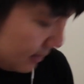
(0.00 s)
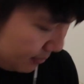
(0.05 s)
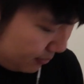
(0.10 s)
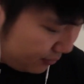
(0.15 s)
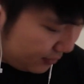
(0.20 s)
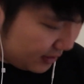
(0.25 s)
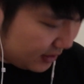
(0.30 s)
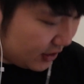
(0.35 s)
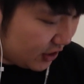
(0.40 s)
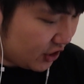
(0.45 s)

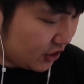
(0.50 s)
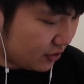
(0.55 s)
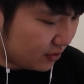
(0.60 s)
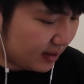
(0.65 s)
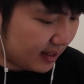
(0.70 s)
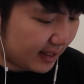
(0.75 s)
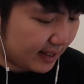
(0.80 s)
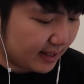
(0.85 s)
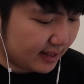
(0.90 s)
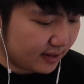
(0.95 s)
Pretty sure
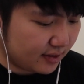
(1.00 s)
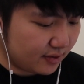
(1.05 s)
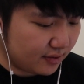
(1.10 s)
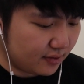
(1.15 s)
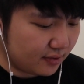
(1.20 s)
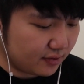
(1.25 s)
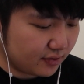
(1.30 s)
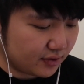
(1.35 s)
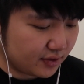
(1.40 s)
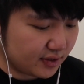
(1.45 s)
I had
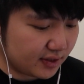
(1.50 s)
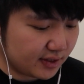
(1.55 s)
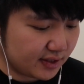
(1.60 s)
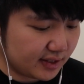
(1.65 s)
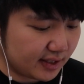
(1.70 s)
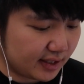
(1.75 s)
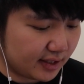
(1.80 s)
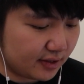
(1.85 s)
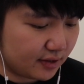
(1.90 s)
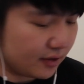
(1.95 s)
her just a
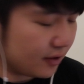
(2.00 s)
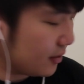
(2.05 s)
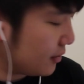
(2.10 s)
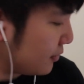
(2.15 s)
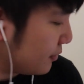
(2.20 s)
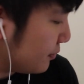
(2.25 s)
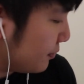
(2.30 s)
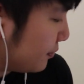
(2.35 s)
second ago.